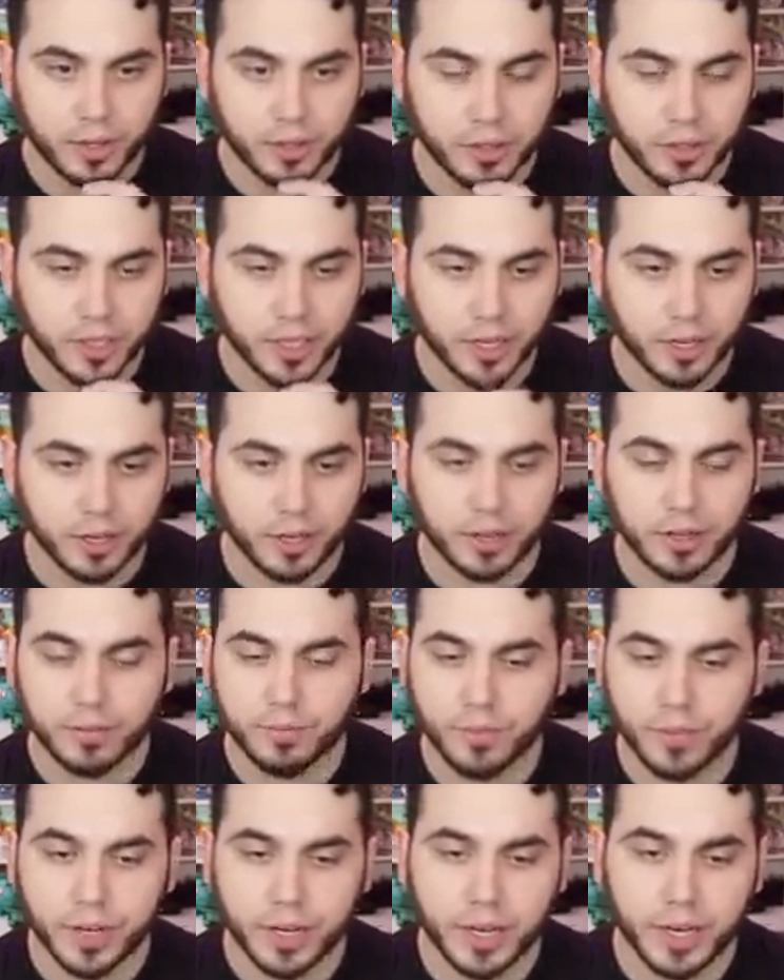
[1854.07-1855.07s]
Leer,
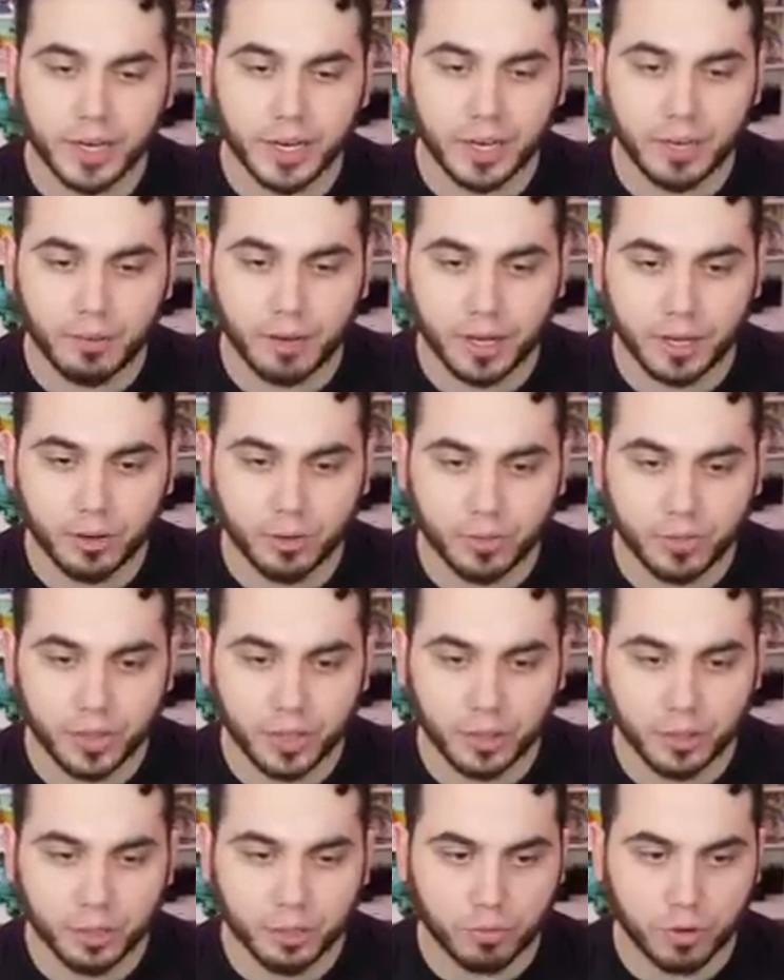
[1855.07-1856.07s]
um, I don't
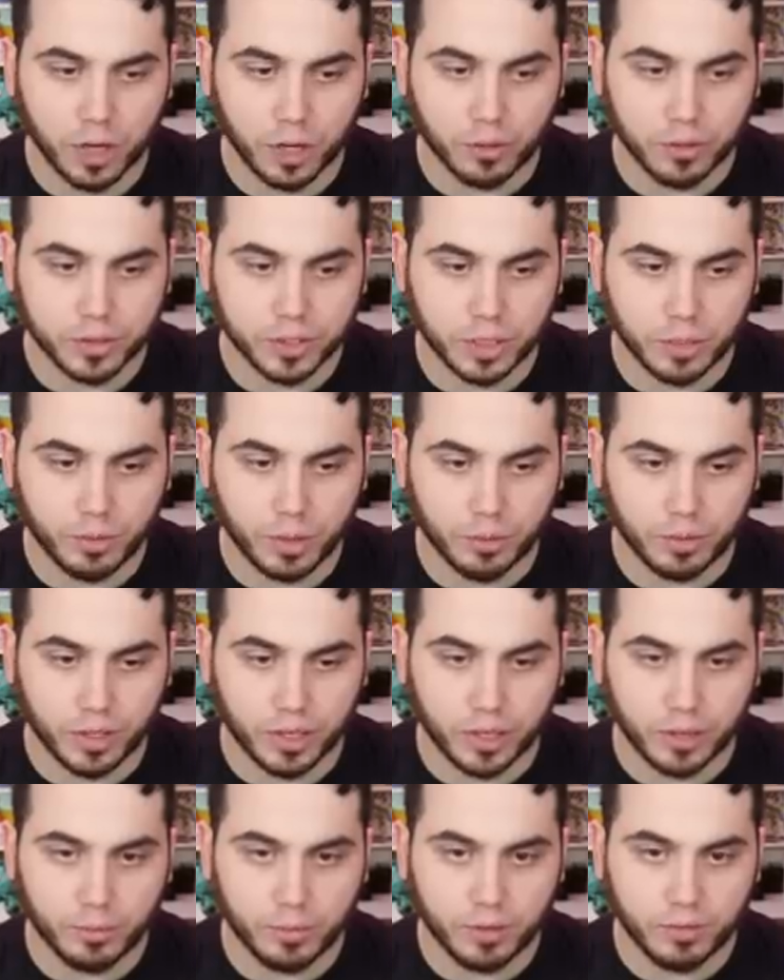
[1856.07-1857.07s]
think Throh is gonna be able to
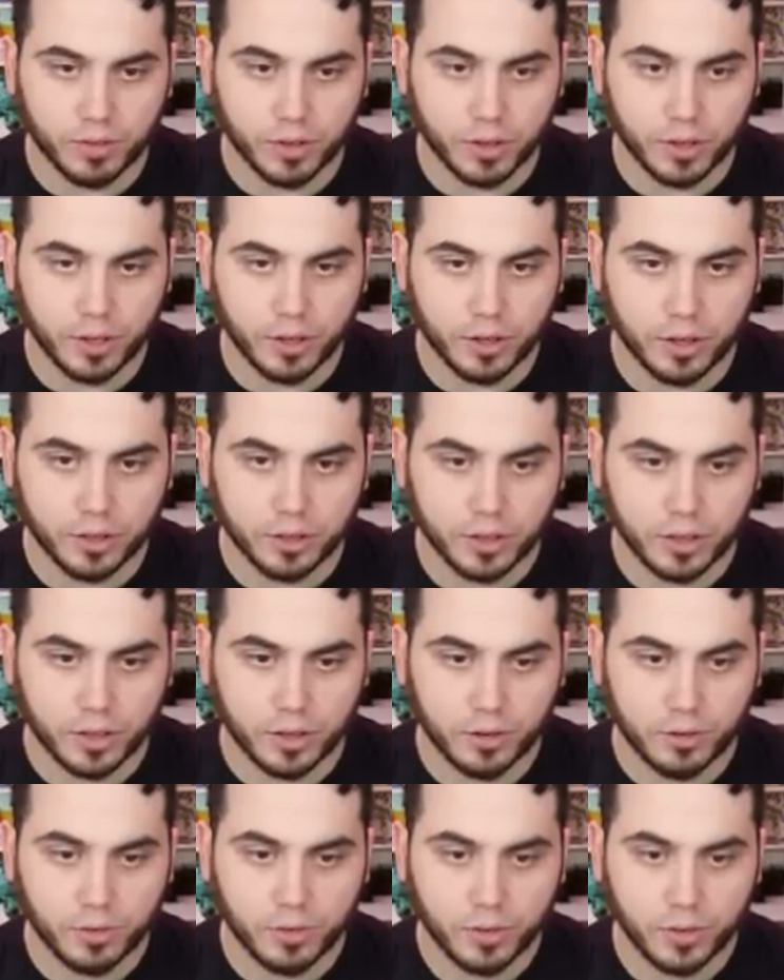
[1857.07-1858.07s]
hit me very hard
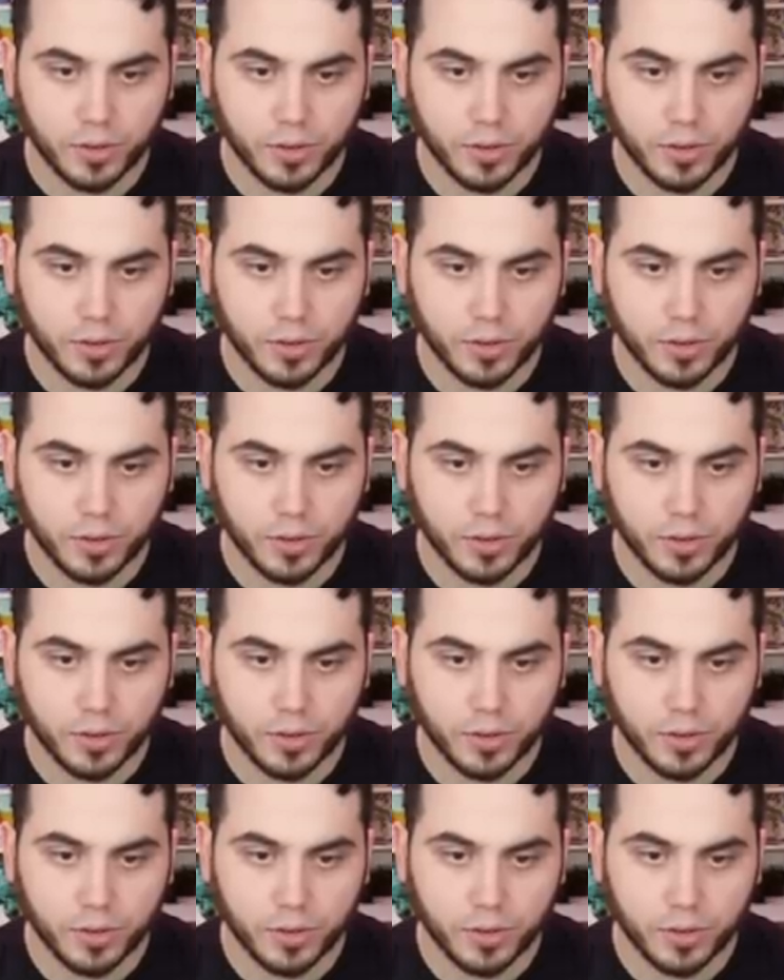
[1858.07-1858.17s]
though.